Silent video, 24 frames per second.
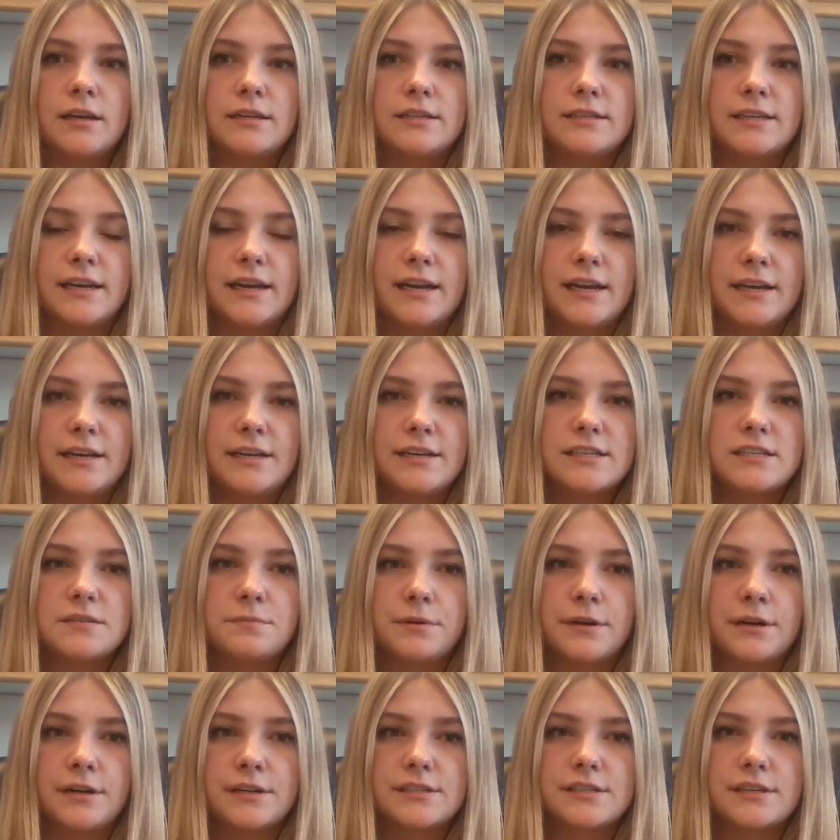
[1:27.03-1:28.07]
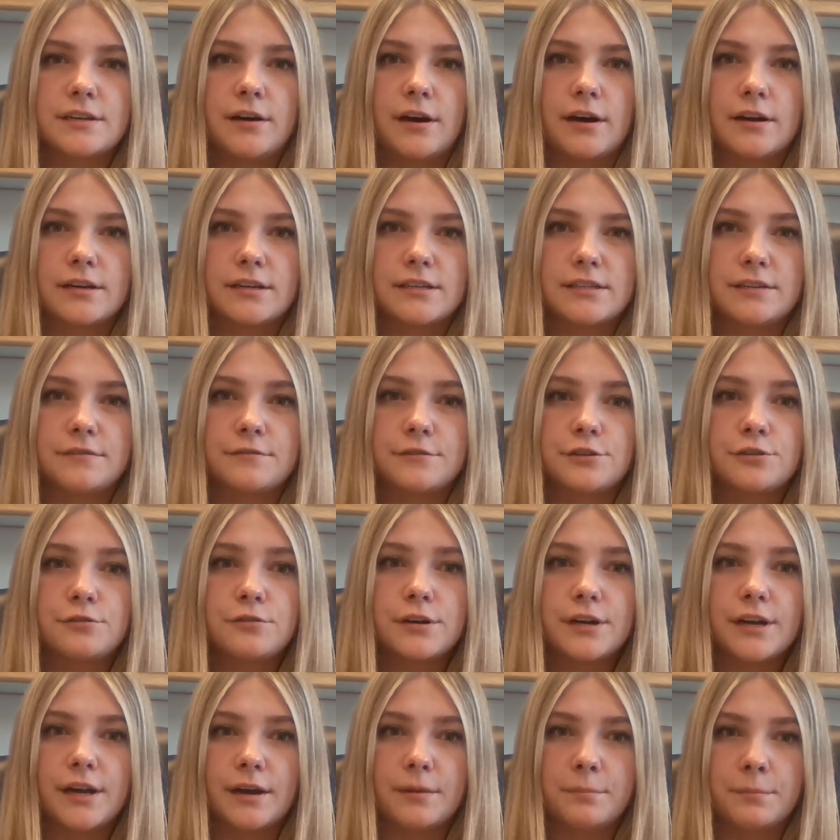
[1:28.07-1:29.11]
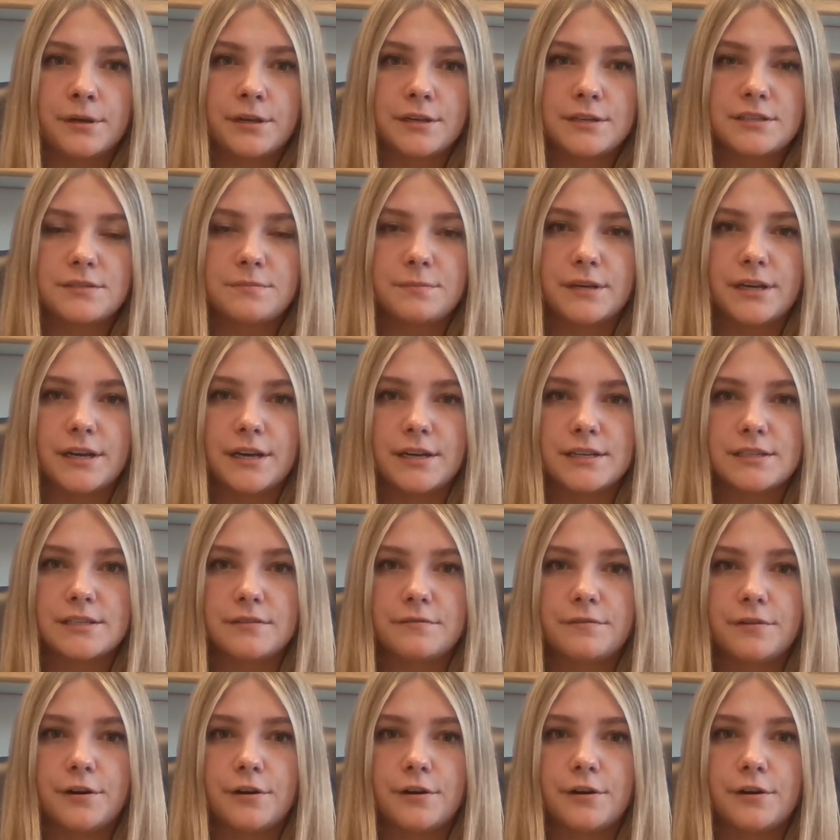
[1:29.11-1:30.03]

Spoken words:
Diane experienced cognitive shortcomings because of